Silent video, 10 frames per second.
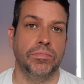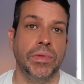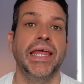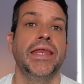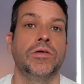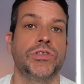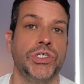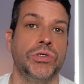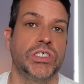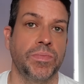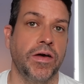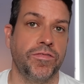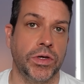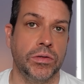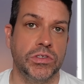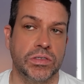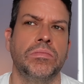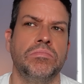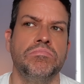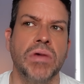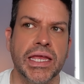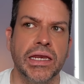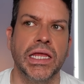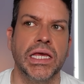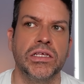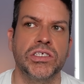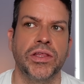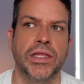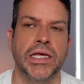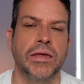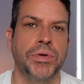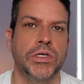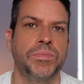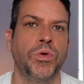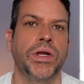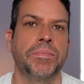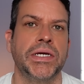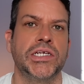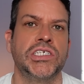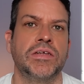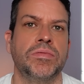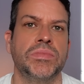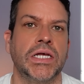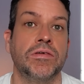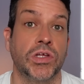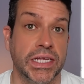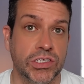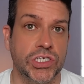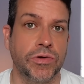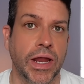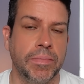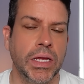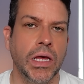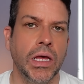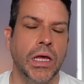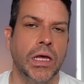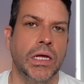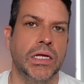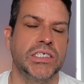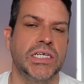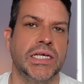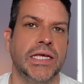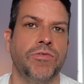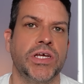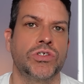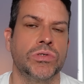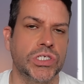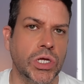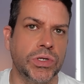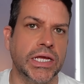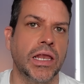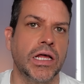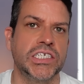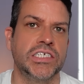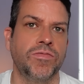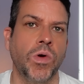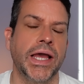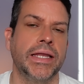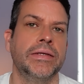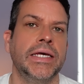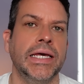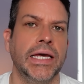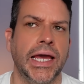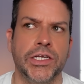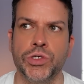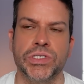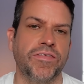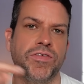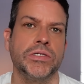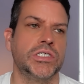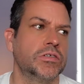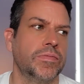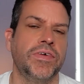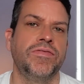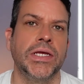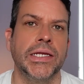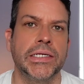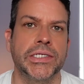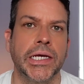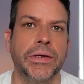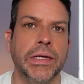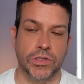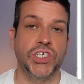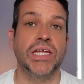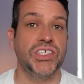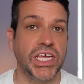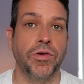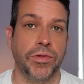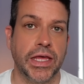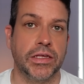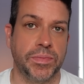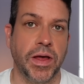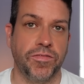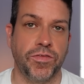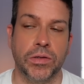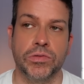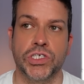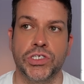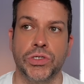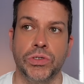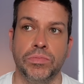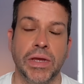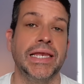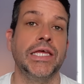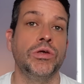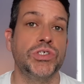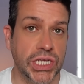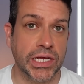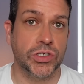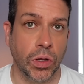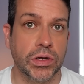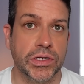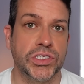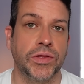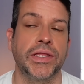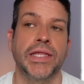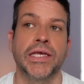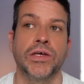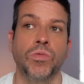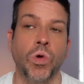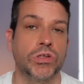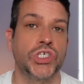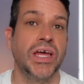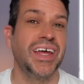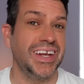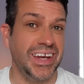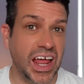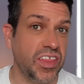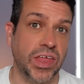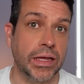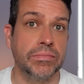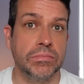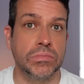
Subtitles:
Millennials use smartphones, mainly so that they can post boring pictures of themselves on Instagram, sitting in restaurants holding glasses of wine and using filters from 15 years ago. Gen Z are on their smartphones to mainly use TikTok so that they can watch nothing,